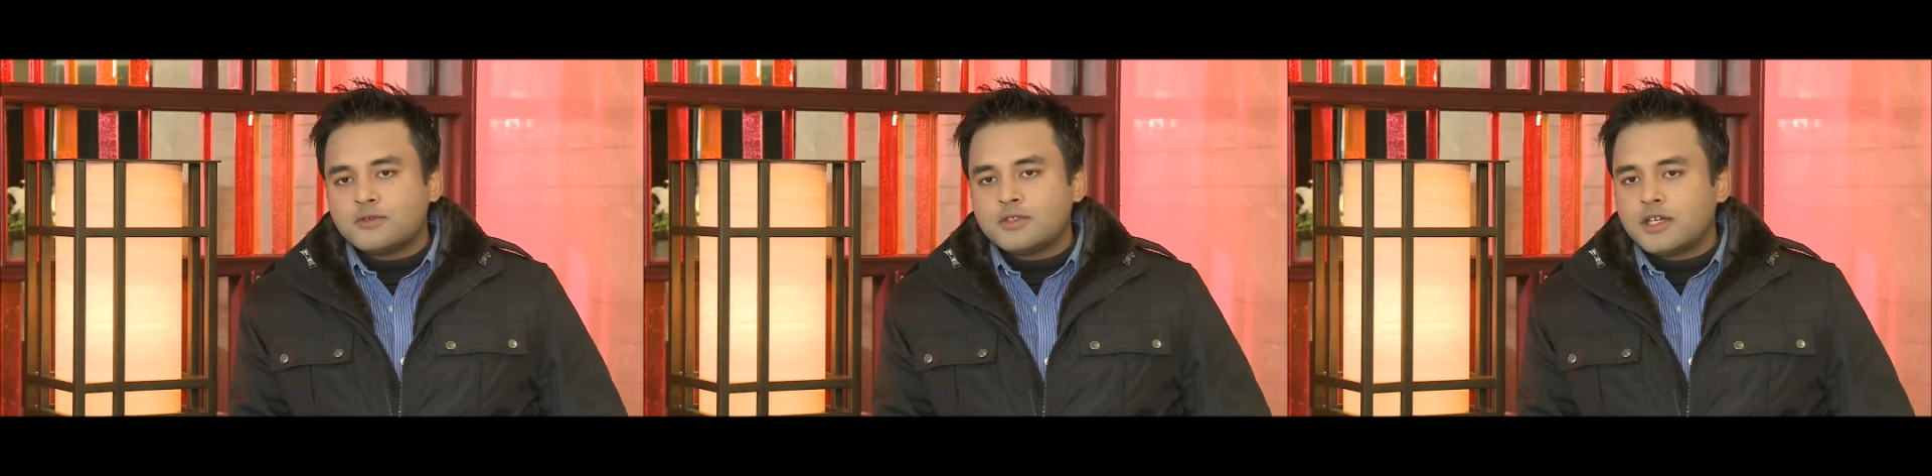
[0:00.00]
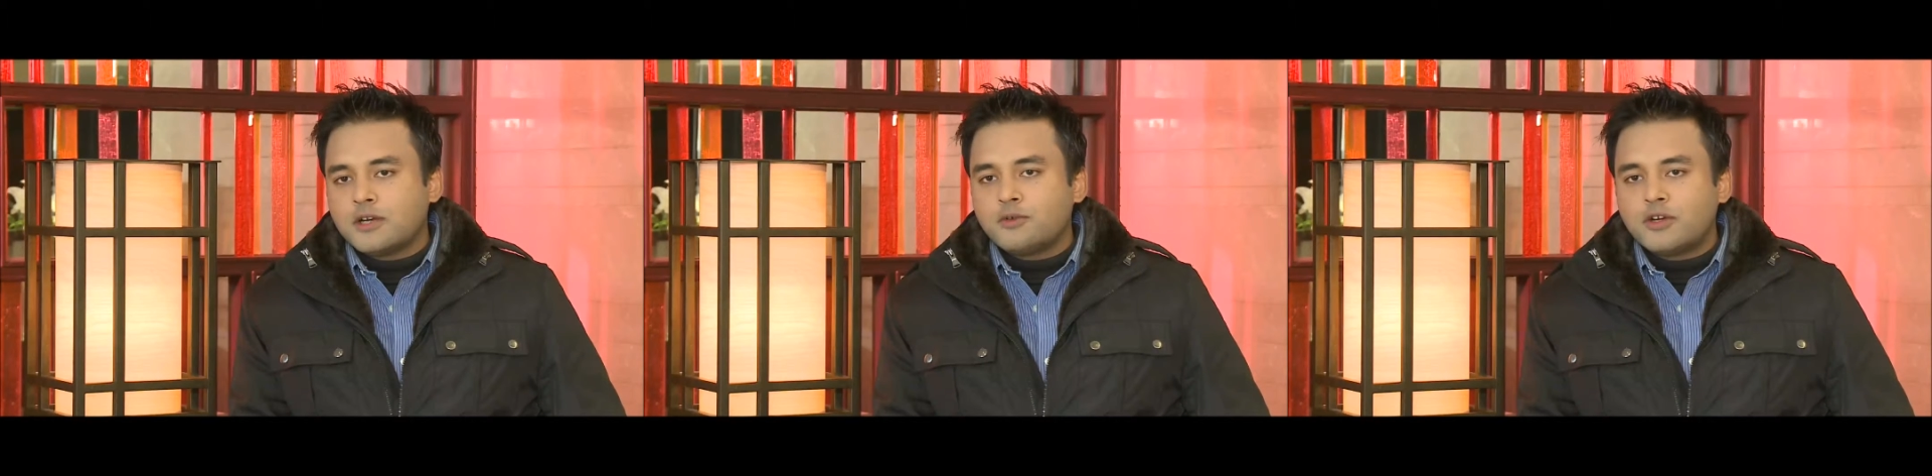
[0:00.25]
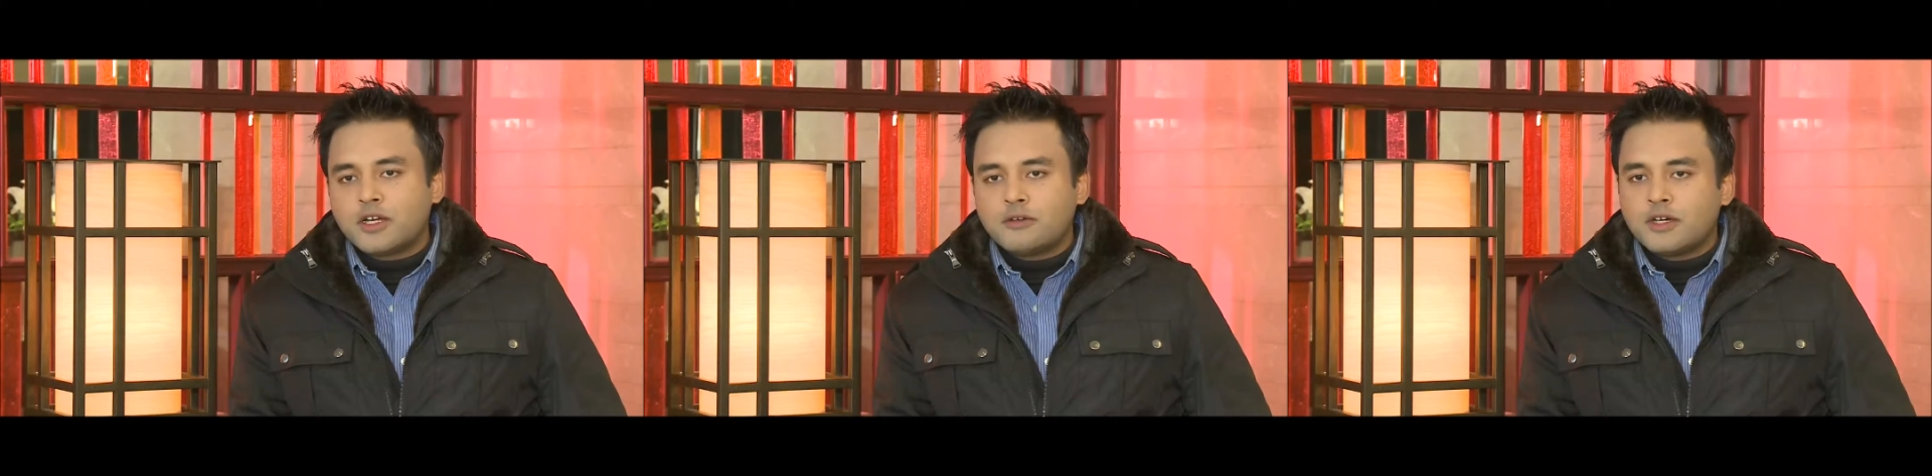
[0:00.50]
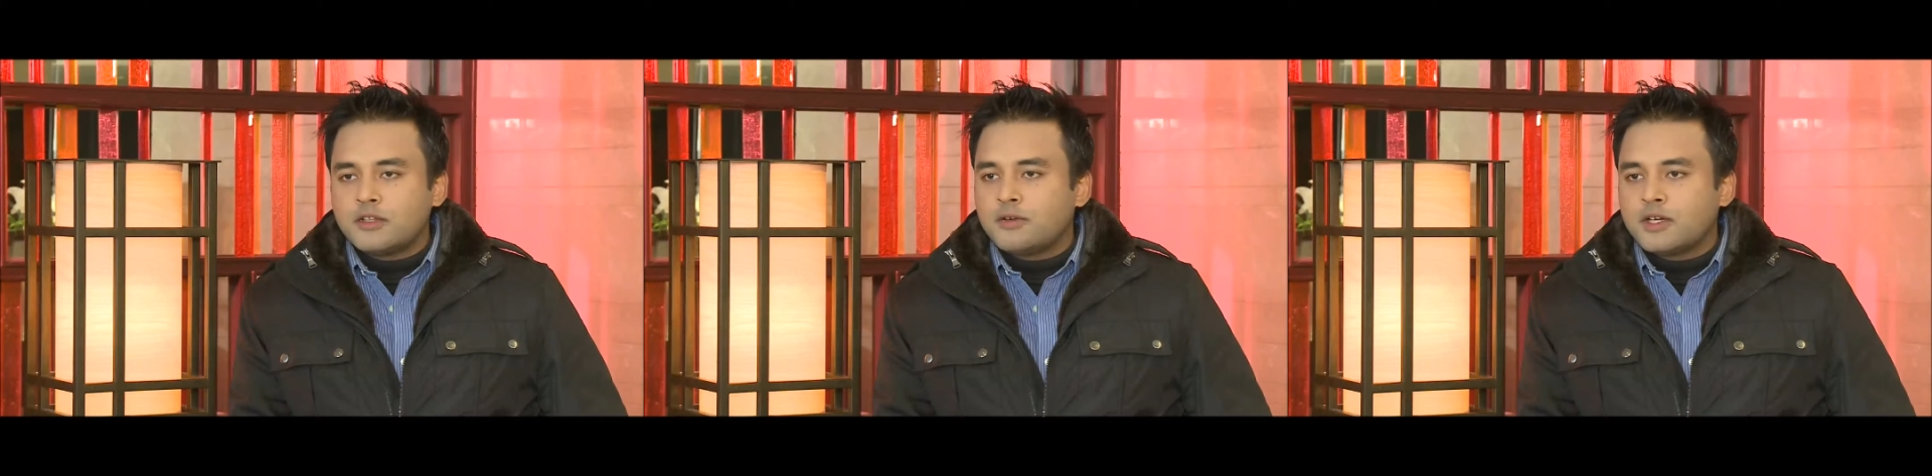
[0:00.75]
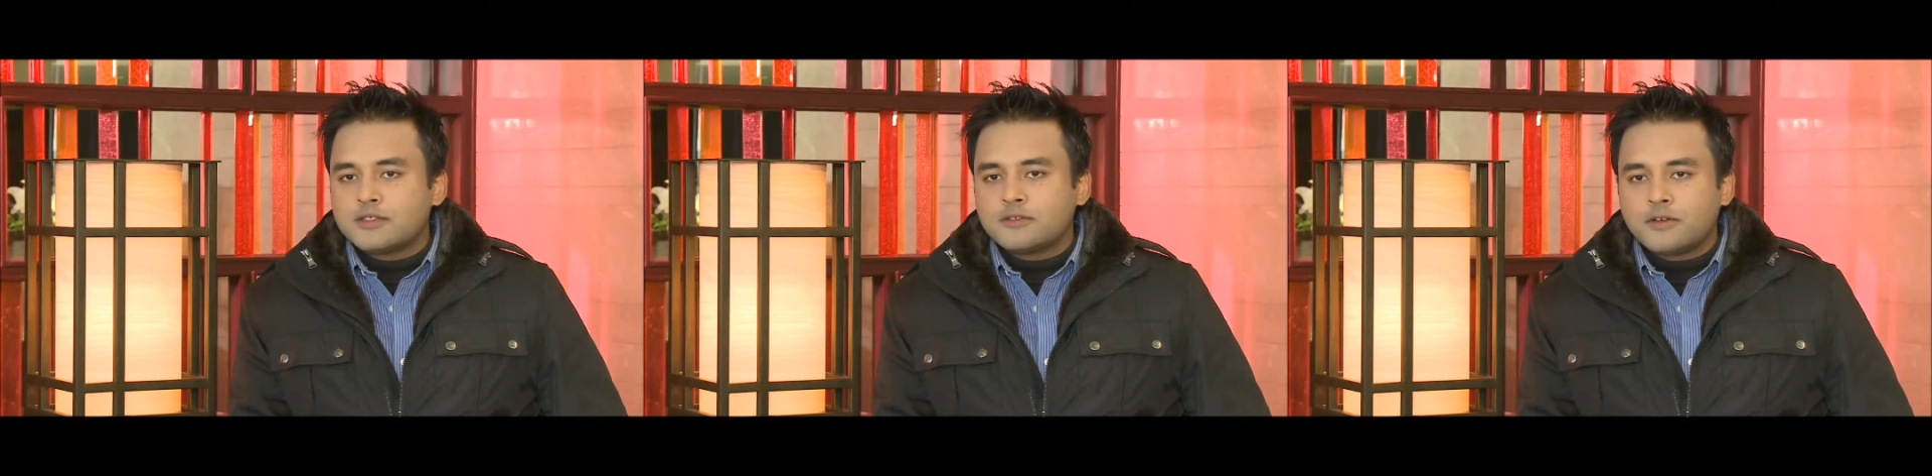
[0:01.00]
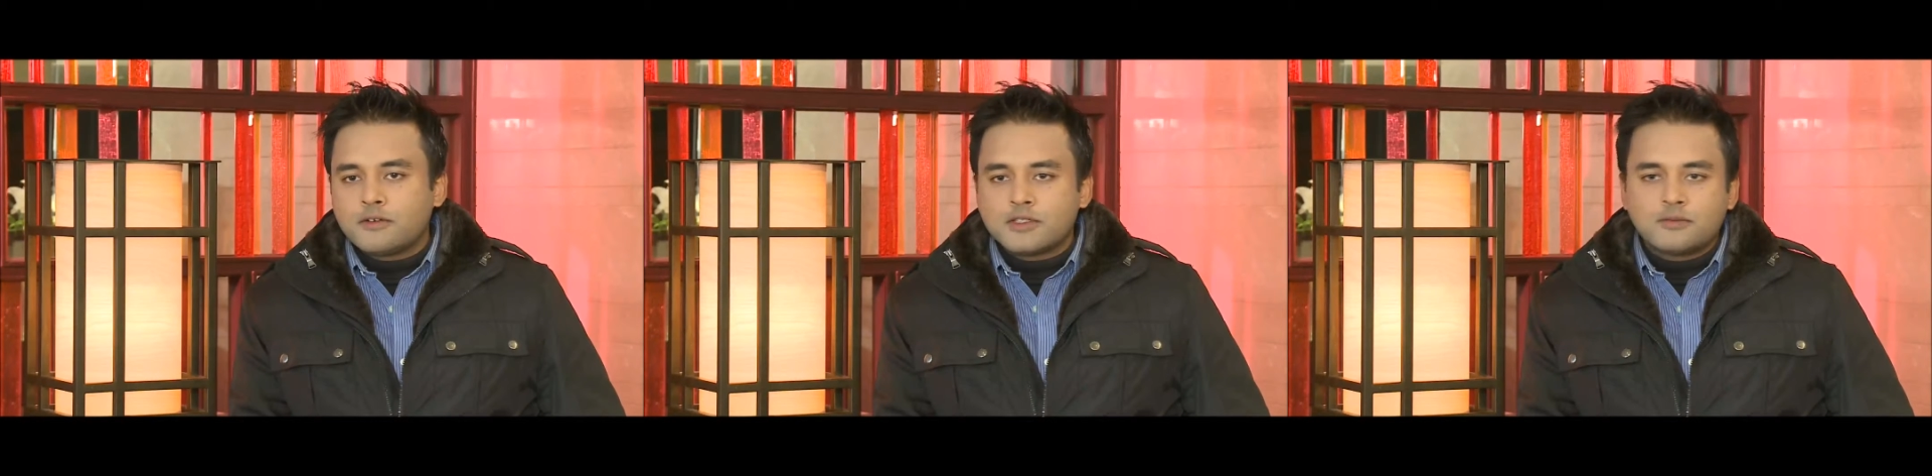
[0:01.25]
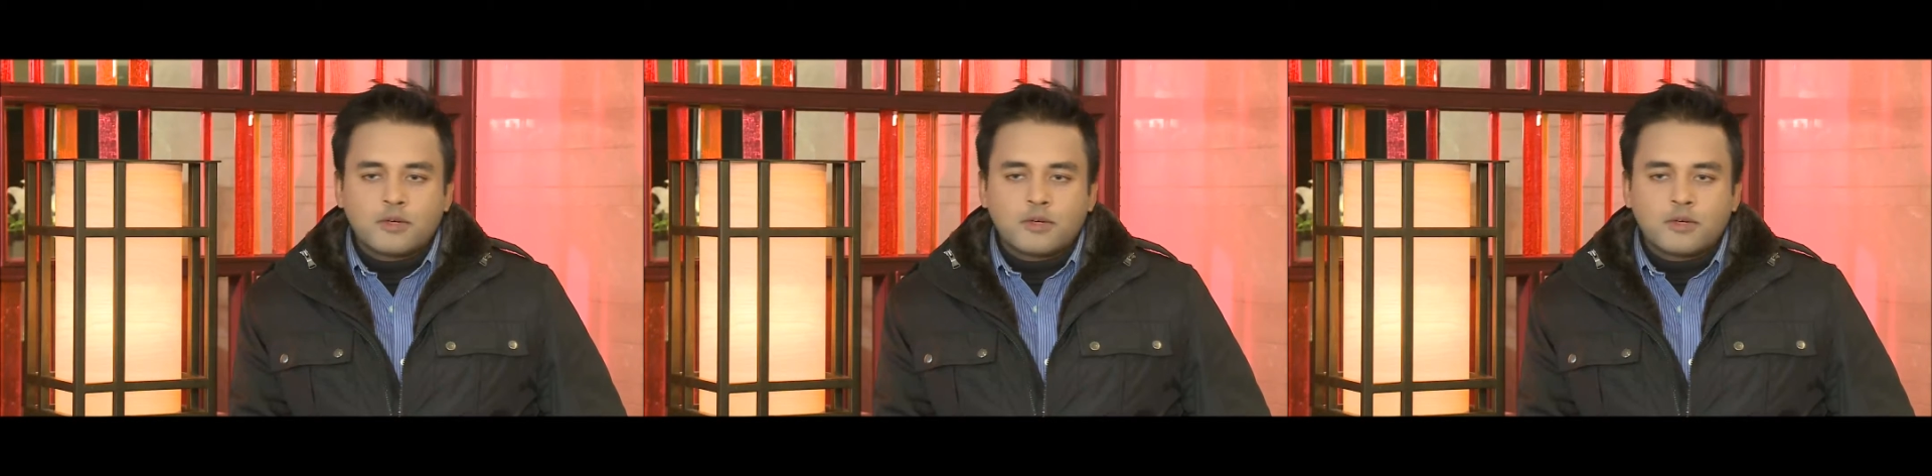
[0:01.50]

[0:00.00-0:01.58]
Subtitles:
which I wouldn't have otherwise if I was